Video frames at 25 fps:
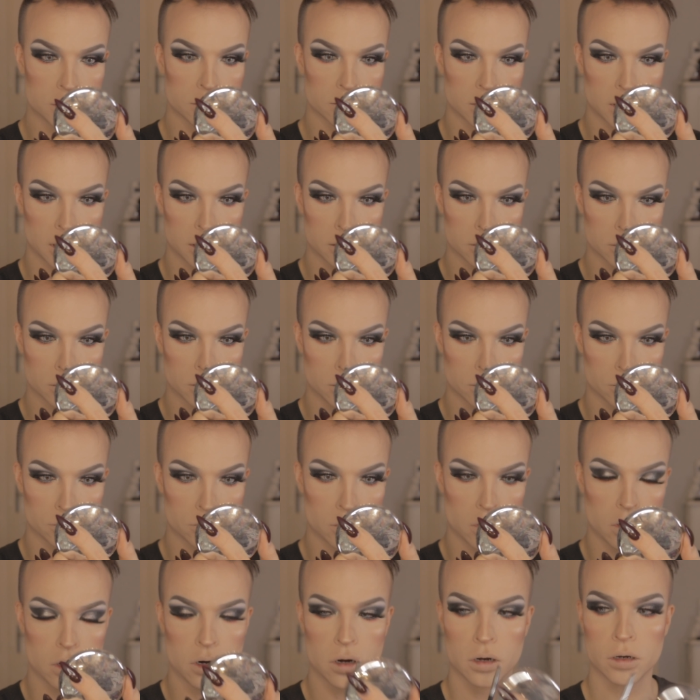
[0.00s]
You cannot go
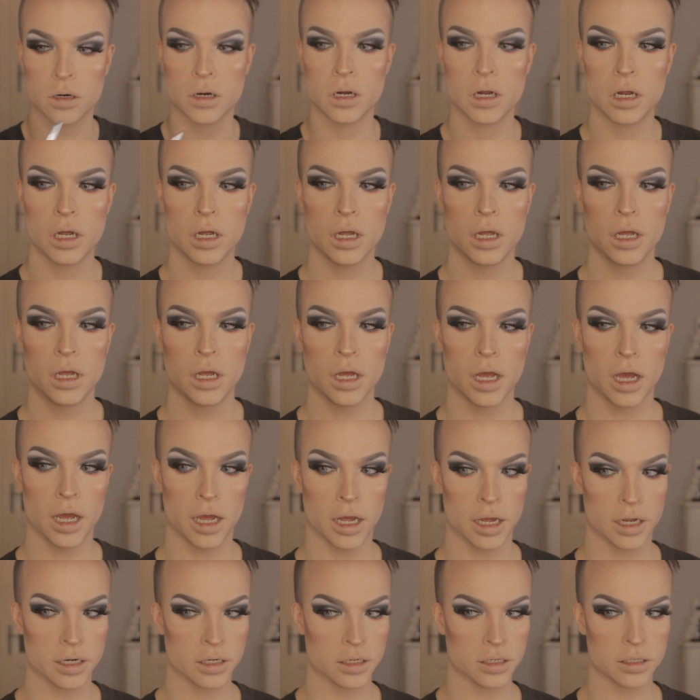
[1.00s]
wrong,
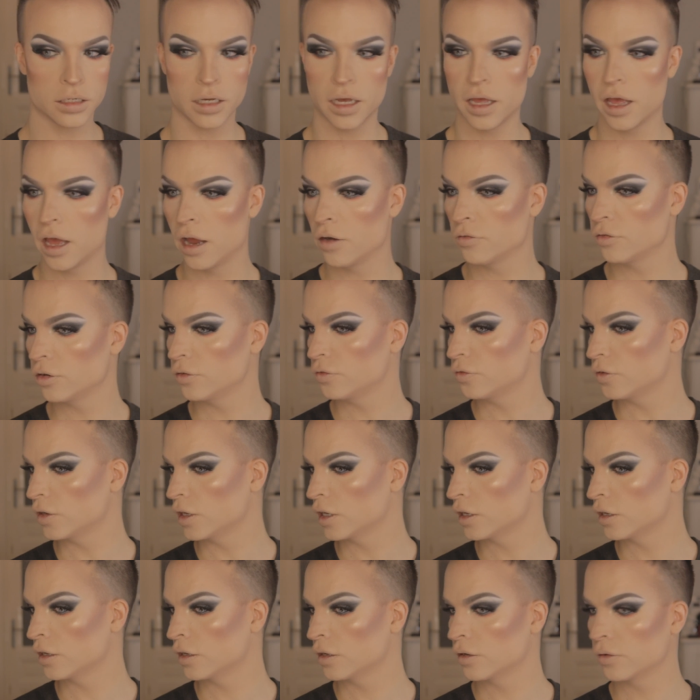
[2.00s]
and
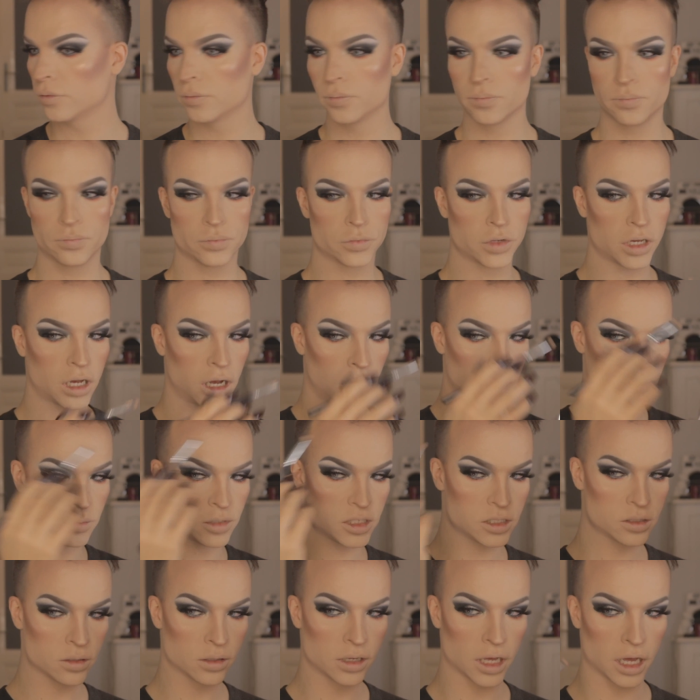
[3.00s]
everything
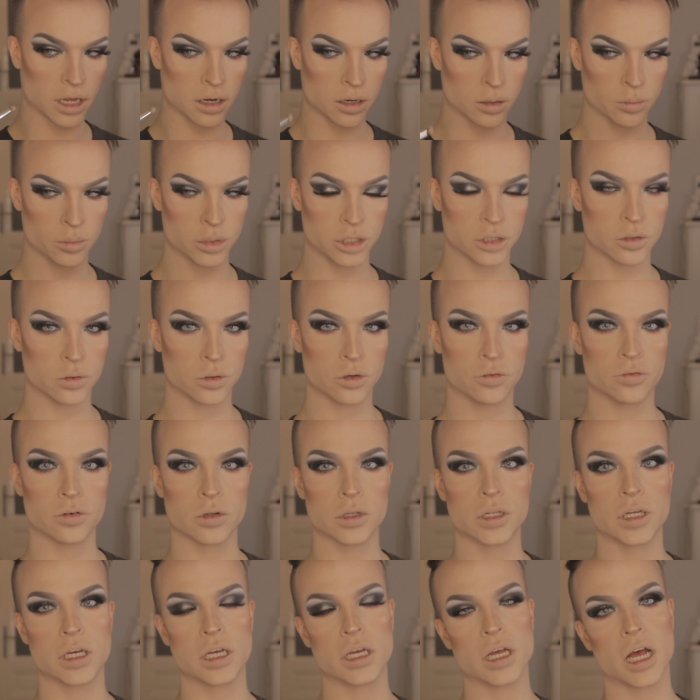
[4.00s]
comes together
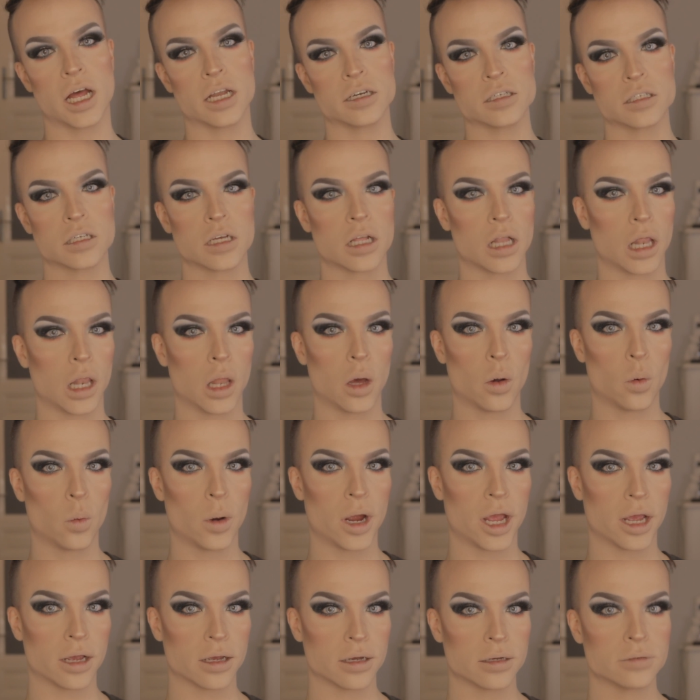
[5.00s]
beautifully and
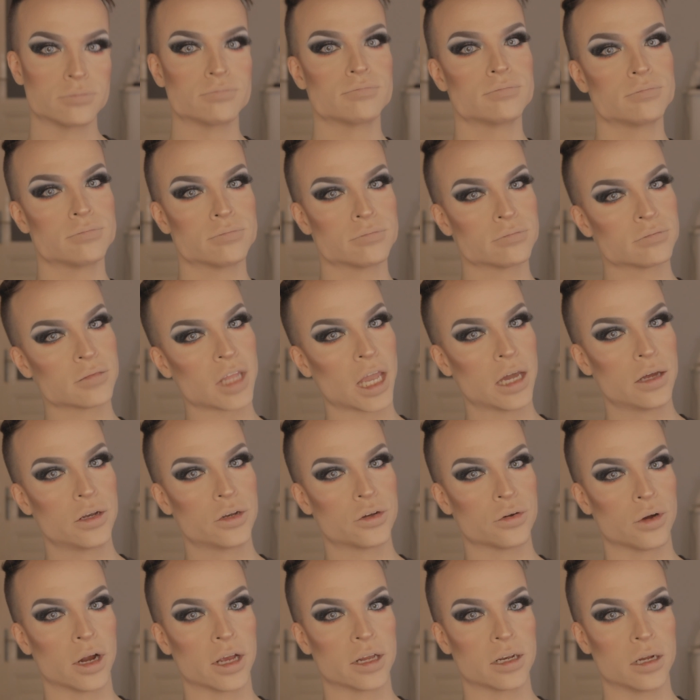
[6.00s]
glowing.
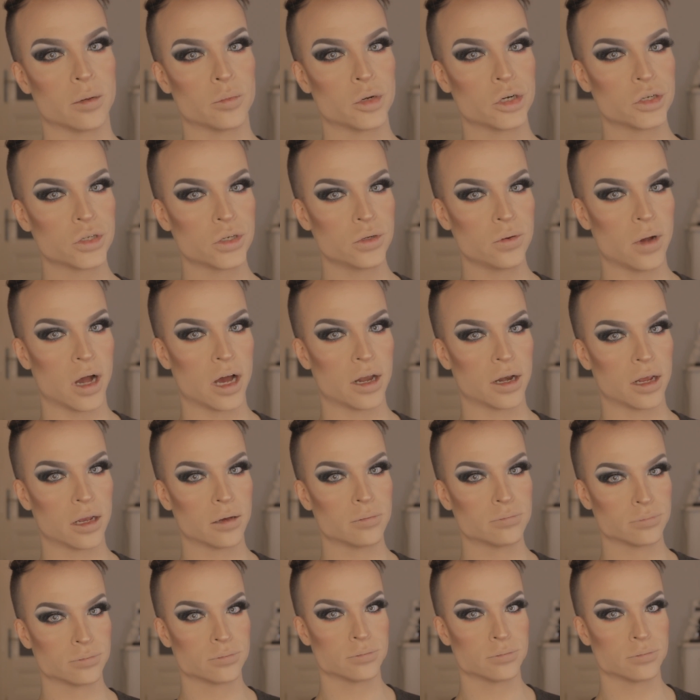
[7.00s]
Trick number 2, honey.